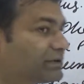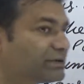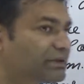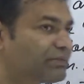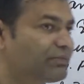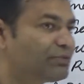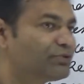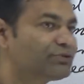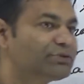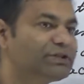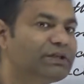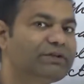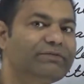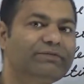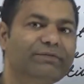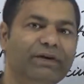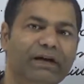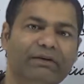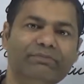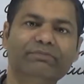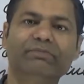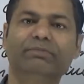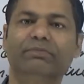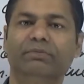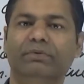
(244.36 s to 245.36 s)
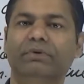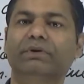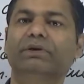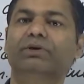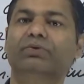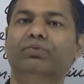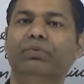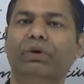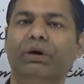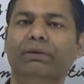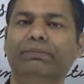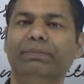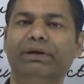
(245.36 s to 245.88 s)
Suppose that 5
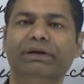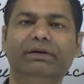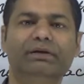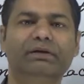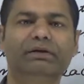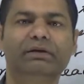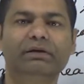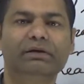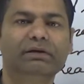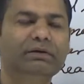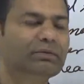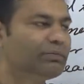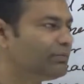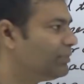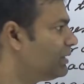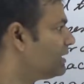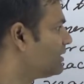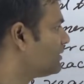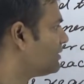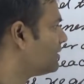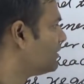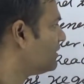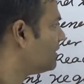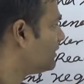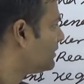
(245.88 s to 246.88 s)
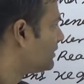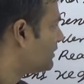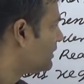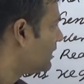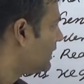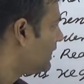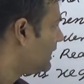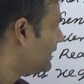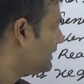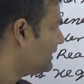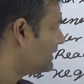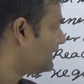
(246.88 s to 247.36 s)
requirement, but and